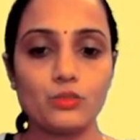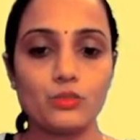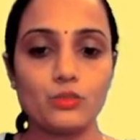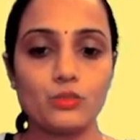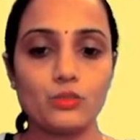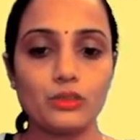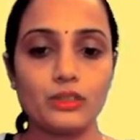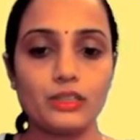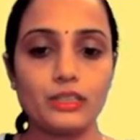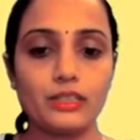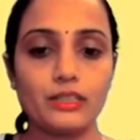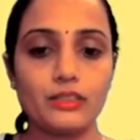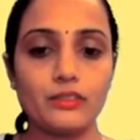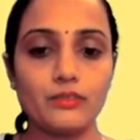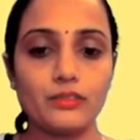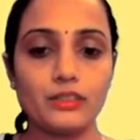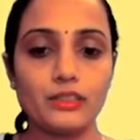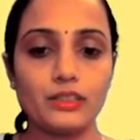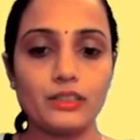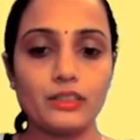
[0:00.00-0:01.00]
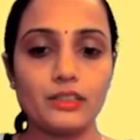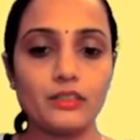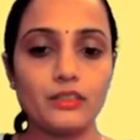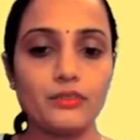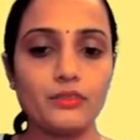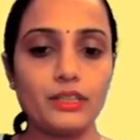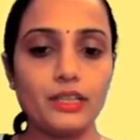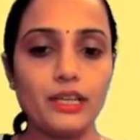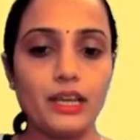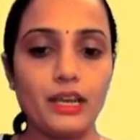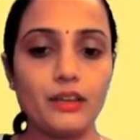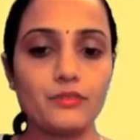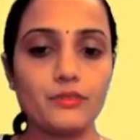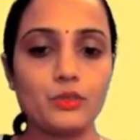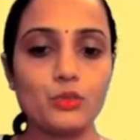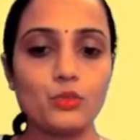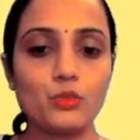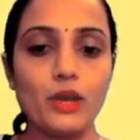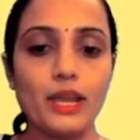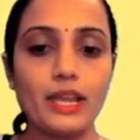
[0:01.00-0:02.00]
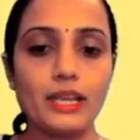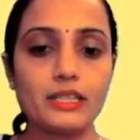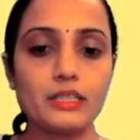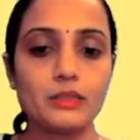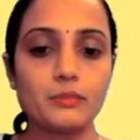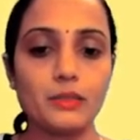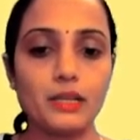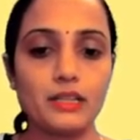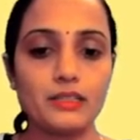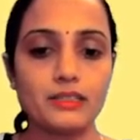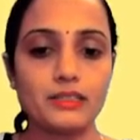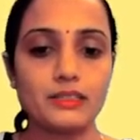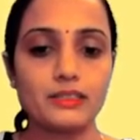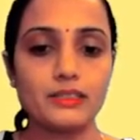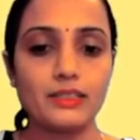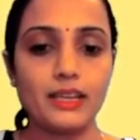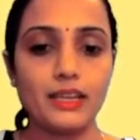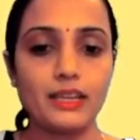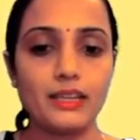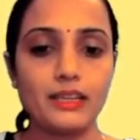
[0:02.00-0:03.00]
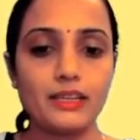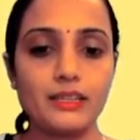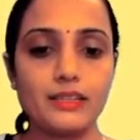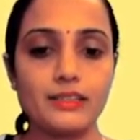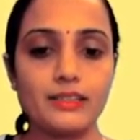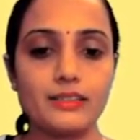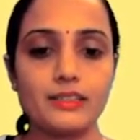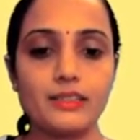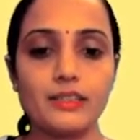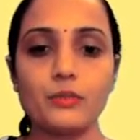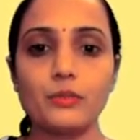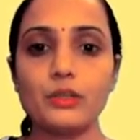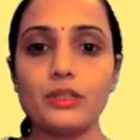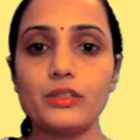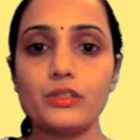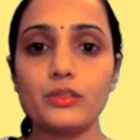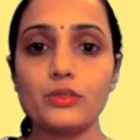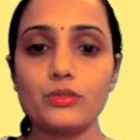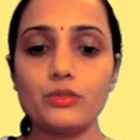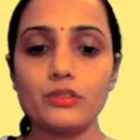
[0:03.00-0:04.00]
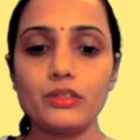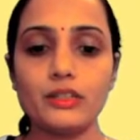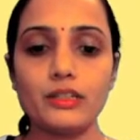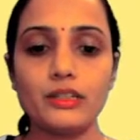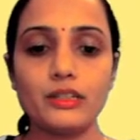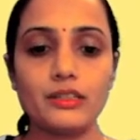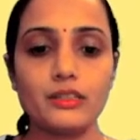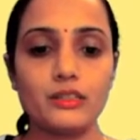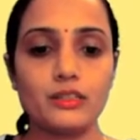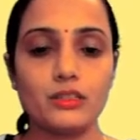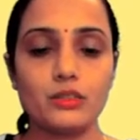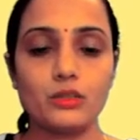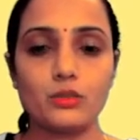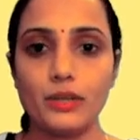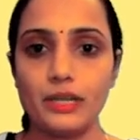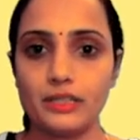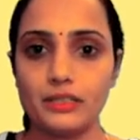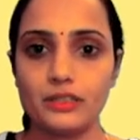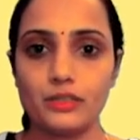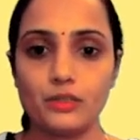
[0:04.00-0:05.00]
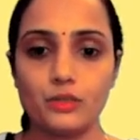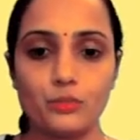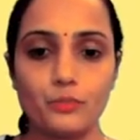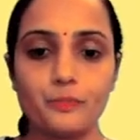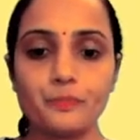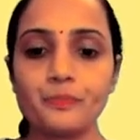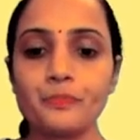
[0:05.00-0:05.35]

So here we have 2x plus 10 is equal to 22.